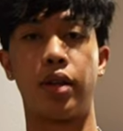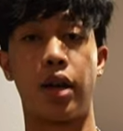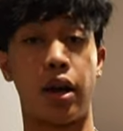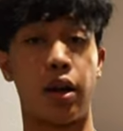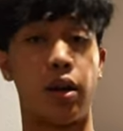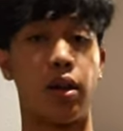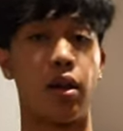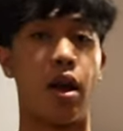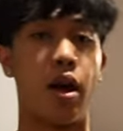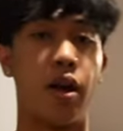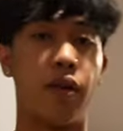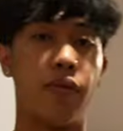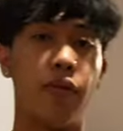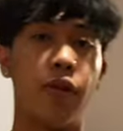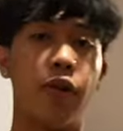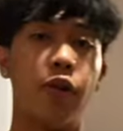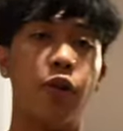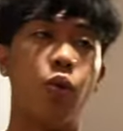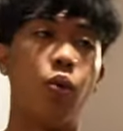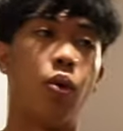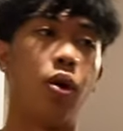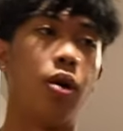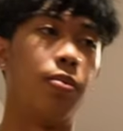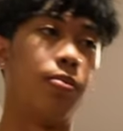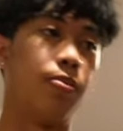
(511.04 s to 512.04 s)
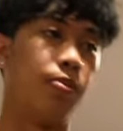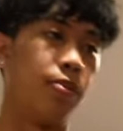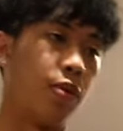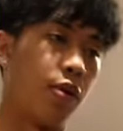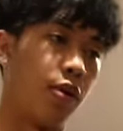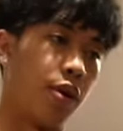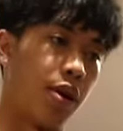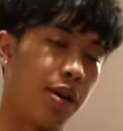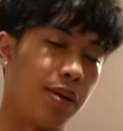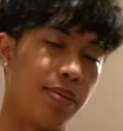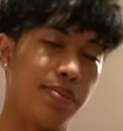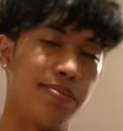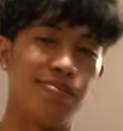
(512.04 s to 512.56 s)
they had a lot of underwear,
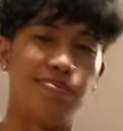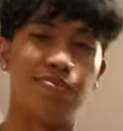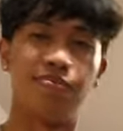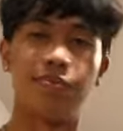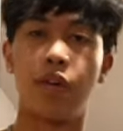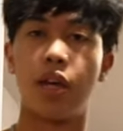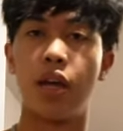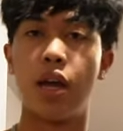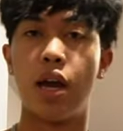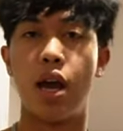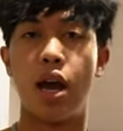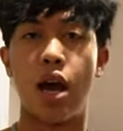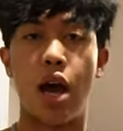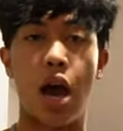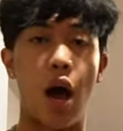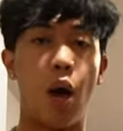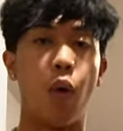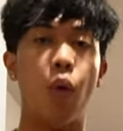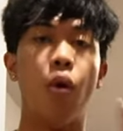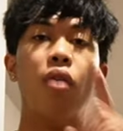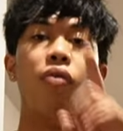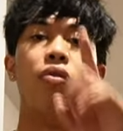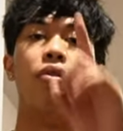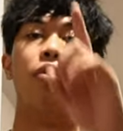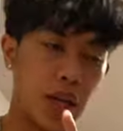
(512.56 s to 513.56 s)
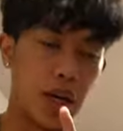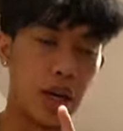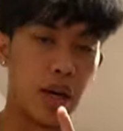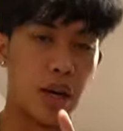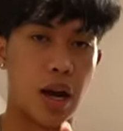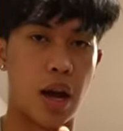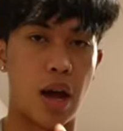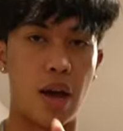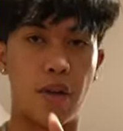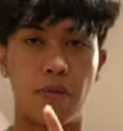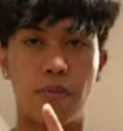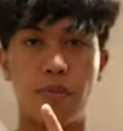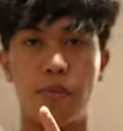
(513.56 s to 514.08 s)
all right? However, they didn't
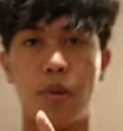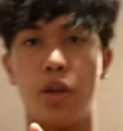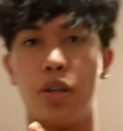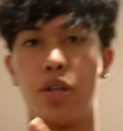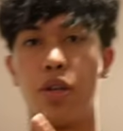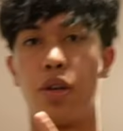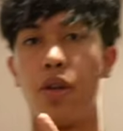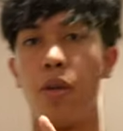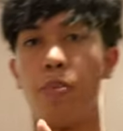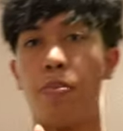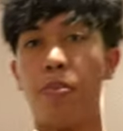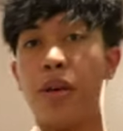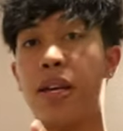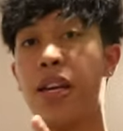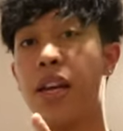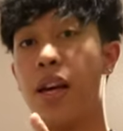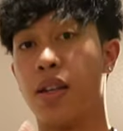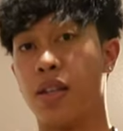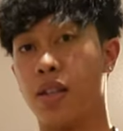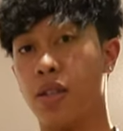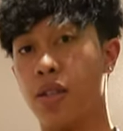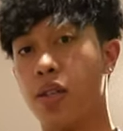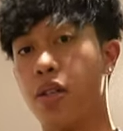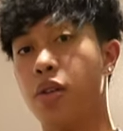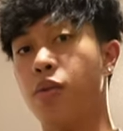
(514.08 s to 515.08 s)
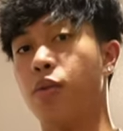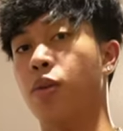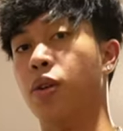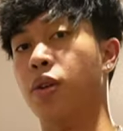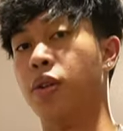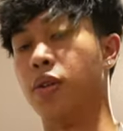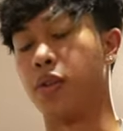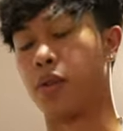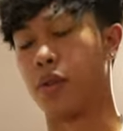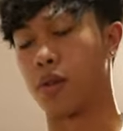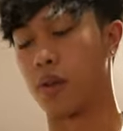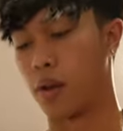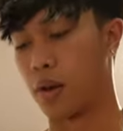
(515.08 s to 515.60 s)
have much of the PSD
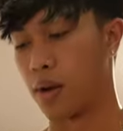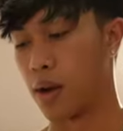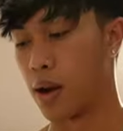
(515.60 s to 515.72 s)
ones, all